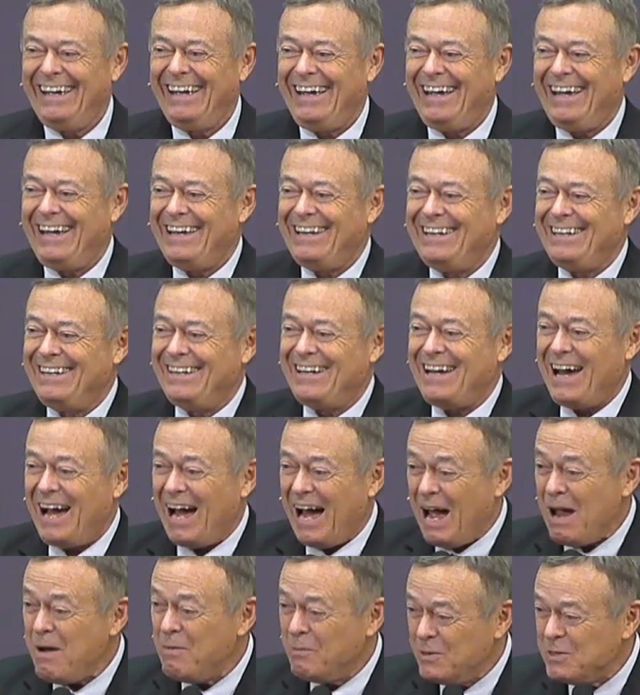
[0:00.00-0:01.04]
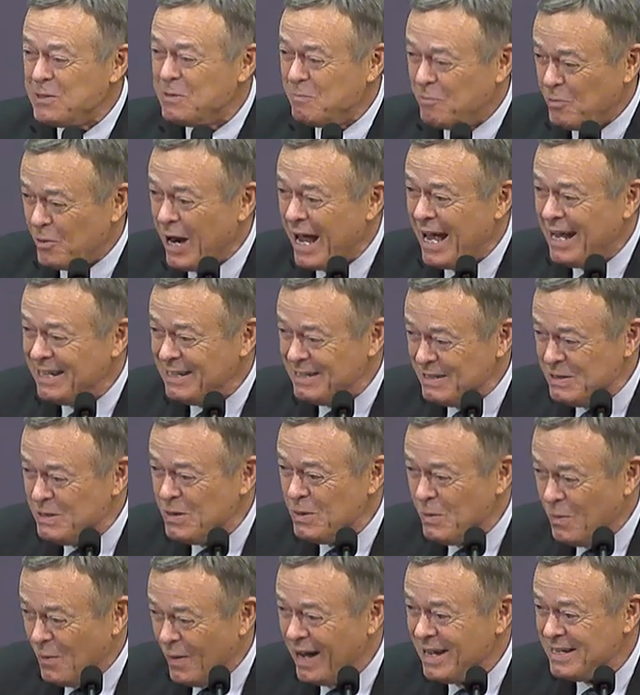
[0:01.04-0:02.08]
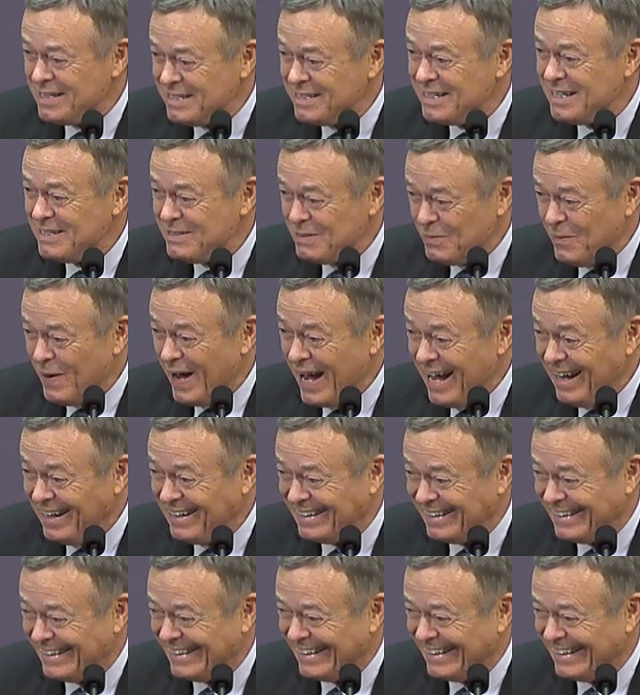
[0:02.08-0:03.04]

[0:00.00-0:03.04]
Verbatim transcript: and uh, I was brand new once as well.